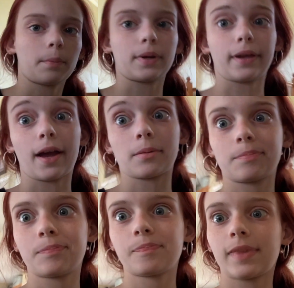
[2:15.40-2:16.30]
But yeah,
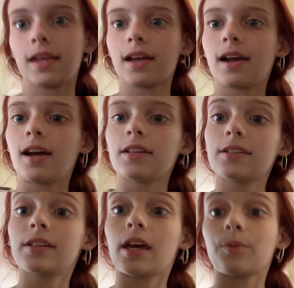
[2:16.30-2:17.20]
other
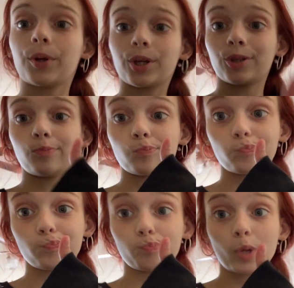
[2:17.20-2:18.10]
than that, we're good.
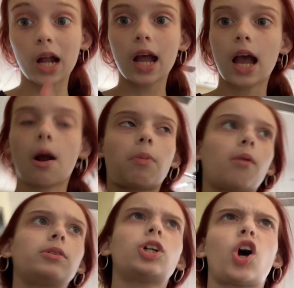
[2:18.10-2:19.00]
I'll
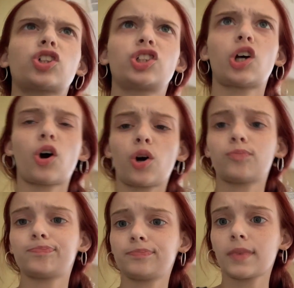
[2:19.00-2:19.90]
probably talk to y'all
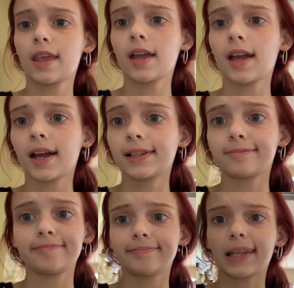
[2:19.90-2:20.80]

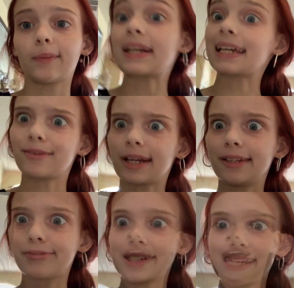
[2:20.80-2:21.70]
when I get ready
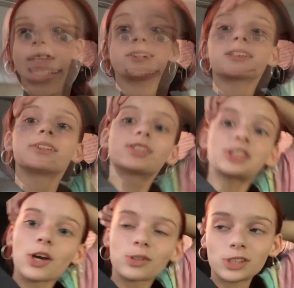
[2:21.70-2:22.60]
for guys.
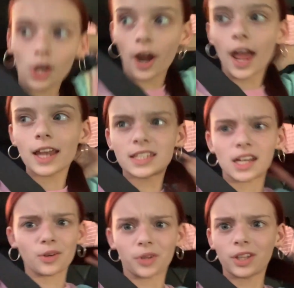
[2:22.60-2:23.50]
So sorry I
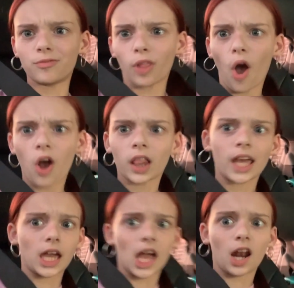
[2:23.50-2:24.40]
didn't really vlog like
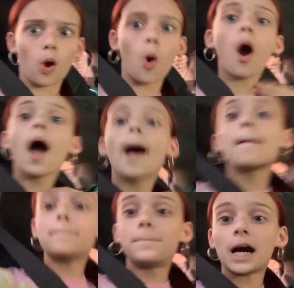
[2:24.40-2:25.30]
at all,
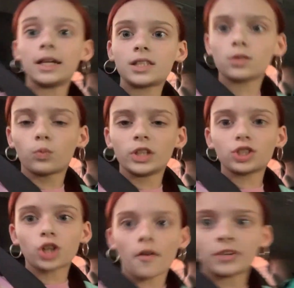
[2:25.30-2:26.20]
but we just got